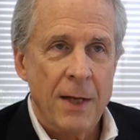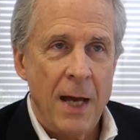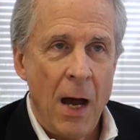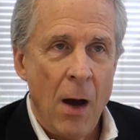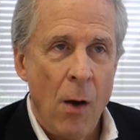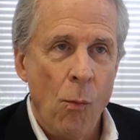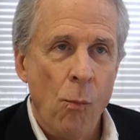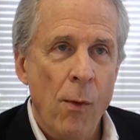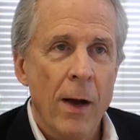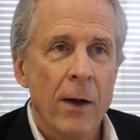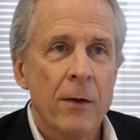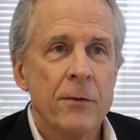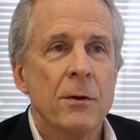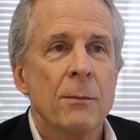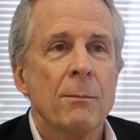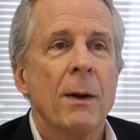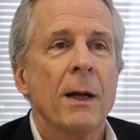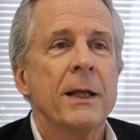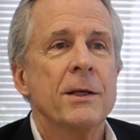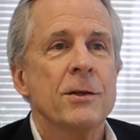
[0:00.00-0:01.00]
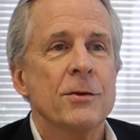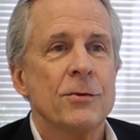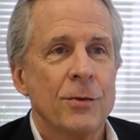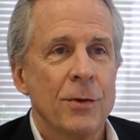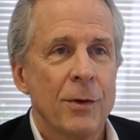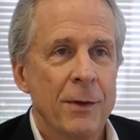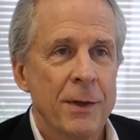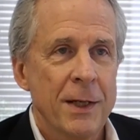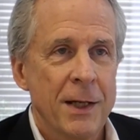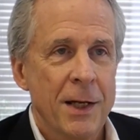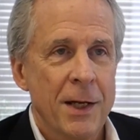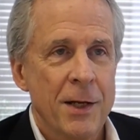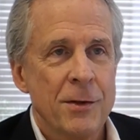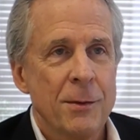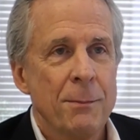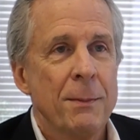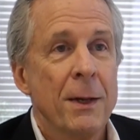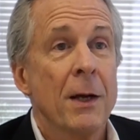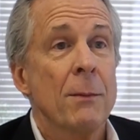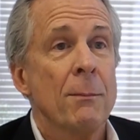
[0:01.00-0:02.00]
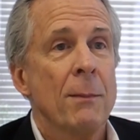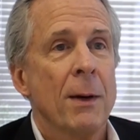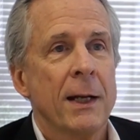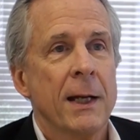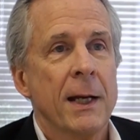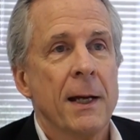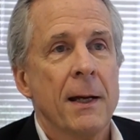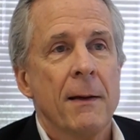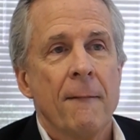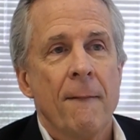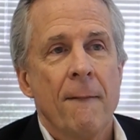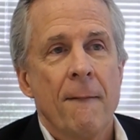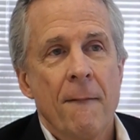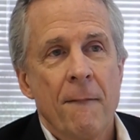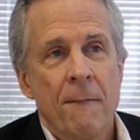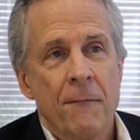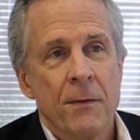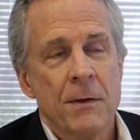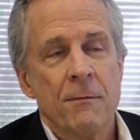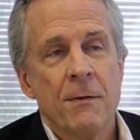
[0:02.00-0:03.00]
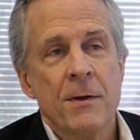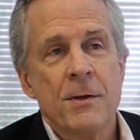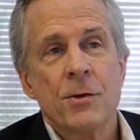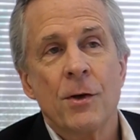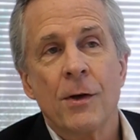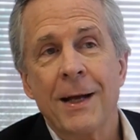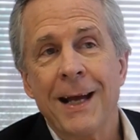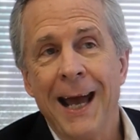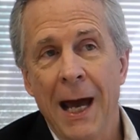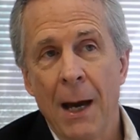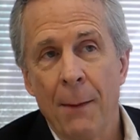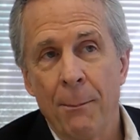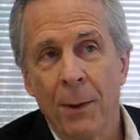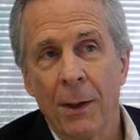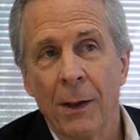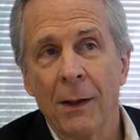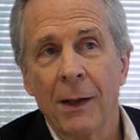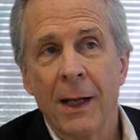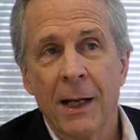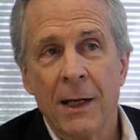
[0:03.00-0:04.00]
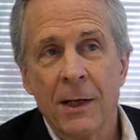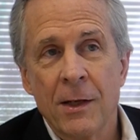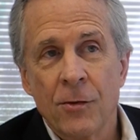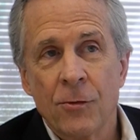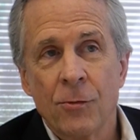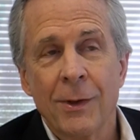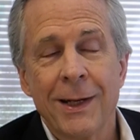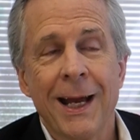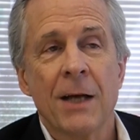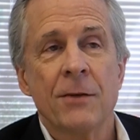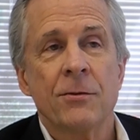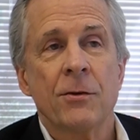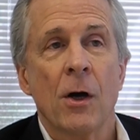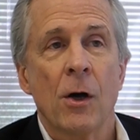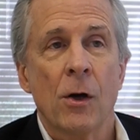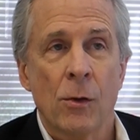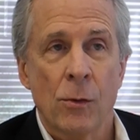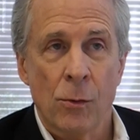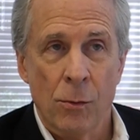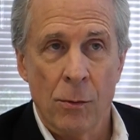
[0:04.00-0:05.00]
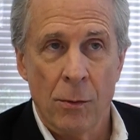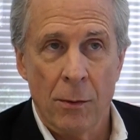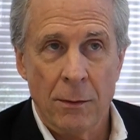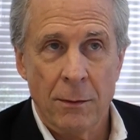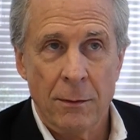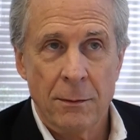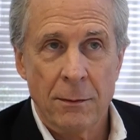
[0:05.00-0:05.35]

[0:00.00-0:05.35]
how well your money is turning into bigger money, for the venture capital industry as a whole,